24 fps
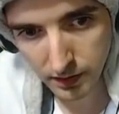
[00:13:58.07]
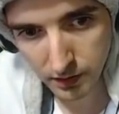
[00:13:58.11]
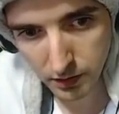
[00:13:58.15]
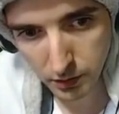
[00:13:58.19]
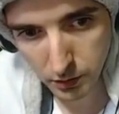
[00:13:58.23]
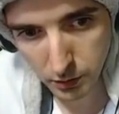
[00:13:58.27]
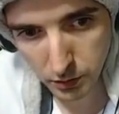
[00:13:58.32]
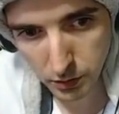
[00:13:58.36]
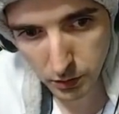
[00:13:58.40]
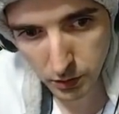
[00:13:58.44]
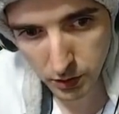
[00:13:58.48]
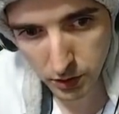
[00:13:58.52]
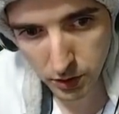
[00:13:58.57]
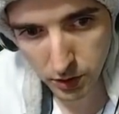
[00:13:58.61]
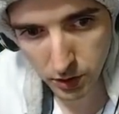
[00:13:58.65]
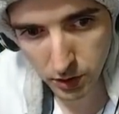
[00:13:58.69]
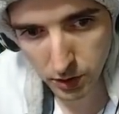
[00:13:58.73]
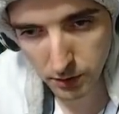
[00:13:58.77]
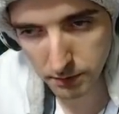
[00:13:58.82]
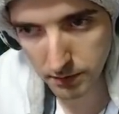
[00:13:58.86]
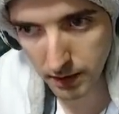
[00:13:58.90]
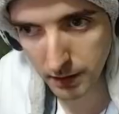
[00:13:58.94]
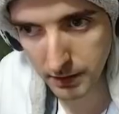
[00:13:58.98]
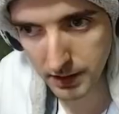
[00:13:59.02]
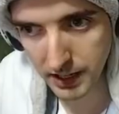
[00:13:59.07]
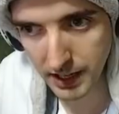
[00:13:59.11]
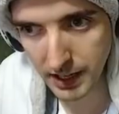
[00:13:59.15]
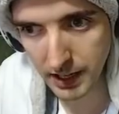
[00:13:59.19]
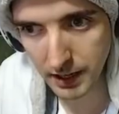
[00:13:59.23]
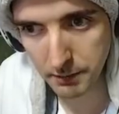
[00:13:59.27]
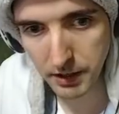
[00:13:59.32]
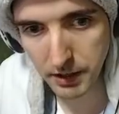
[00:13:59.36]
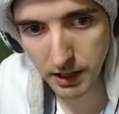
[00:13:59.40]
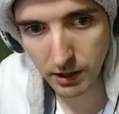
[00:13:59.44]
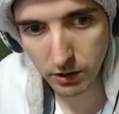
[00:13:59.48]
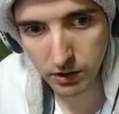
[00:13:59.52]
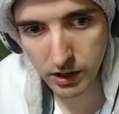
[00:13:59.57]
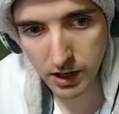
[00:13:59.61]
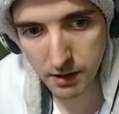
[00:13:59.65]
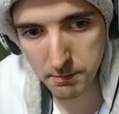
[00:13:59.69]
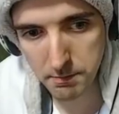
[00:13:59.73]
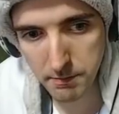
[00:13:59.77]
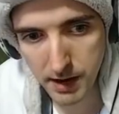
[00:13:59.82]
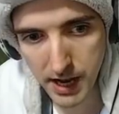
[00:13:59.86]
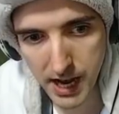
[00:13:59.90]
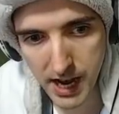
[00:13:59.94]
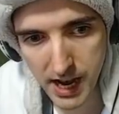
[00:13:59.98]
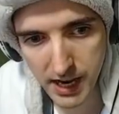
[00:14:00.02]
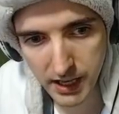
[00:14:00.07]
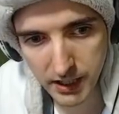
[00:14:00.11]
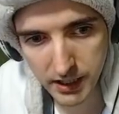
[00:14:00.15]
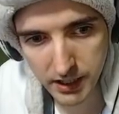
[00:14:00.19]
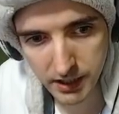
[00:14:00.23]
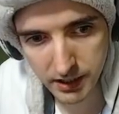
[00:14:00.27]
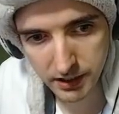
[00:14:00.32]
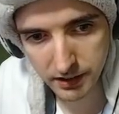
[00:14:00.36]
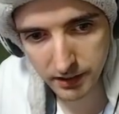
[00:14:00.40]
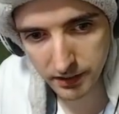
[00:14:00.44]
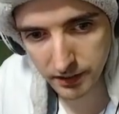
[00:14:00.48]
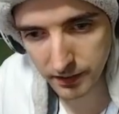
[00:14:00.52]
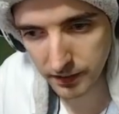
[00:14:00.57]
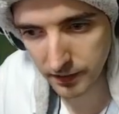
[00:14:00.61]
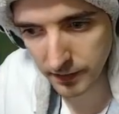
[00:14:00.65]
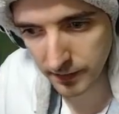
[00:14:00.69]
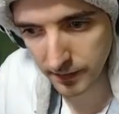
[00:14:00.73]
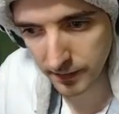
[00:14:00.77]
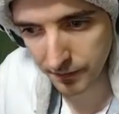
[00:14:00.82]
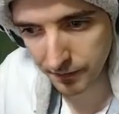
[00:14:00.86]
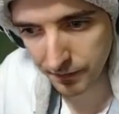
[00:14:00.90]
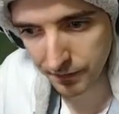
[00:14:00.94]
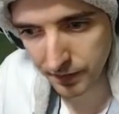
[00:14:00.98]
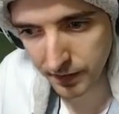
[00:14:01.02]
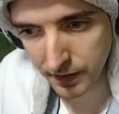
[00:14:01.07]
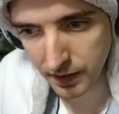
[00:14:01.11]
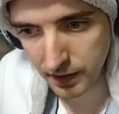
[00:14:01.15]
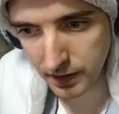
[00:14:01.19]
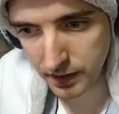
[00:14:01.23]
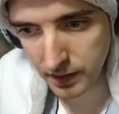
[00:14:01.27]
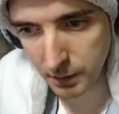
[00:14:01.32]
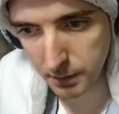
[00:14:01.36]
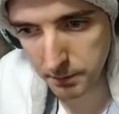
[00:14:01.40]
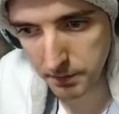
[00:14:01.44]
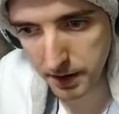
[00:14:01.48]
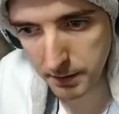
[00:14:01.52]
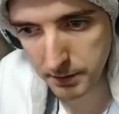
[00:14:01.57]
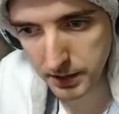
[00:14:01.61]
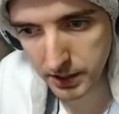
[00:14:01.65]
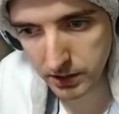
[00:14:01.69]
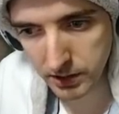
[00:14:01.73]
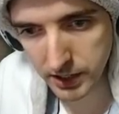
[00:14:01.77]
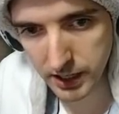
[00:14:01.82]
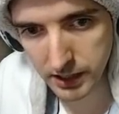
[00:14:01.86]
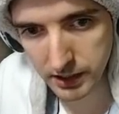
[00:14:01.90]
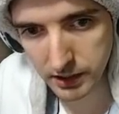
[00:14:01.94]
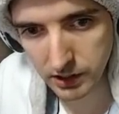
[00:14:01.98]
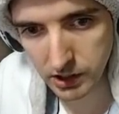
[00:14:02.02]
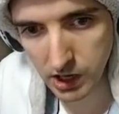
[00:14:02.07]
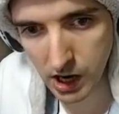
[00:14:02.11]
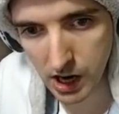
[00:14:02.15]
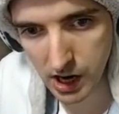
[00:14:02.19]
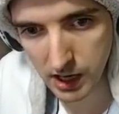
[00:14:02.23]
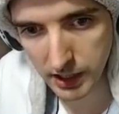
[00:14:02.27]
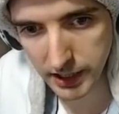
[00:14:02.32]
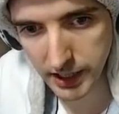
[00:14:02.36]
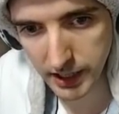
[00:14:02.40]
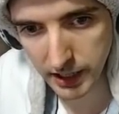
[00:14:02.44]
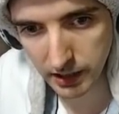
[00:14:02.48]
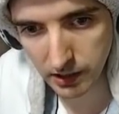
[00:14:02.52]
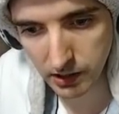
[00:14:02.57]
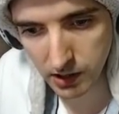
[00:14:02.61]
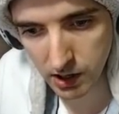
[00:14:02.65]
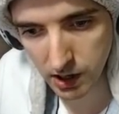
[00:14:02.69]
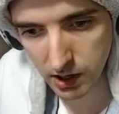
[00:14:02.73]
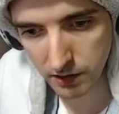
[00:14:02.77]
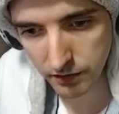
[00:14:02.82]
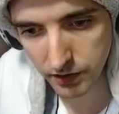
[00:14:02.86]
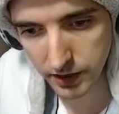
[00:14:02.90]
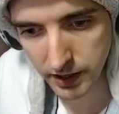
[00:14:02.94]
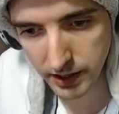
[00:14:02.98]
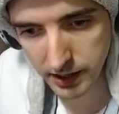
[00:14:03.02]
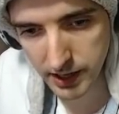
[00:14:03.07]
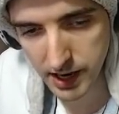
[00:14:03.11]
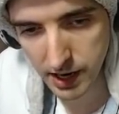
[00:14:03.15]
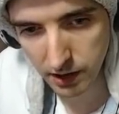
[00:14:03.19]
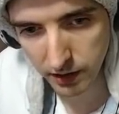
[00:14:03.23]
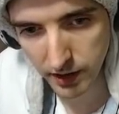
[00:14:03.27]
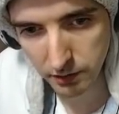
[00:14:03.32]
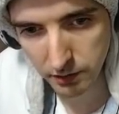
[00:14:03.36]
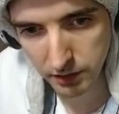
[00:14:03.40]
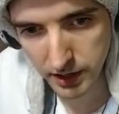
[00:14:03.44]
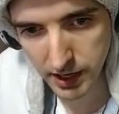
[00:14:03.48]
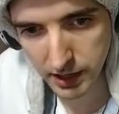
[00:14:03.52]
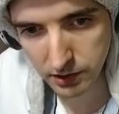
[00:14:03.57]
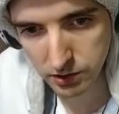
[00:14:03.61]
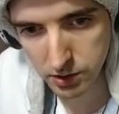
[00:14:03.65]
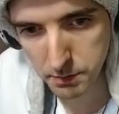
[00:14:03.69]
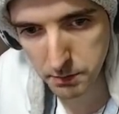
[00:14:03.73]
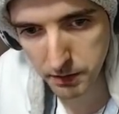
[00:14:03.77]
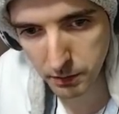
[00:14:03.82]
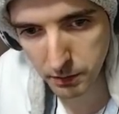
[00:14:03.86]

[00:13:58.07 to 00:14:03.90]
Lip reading: Ooh, maybe the enemy will come back. Yo, maybe they're getting cocky and confident now. That would actually be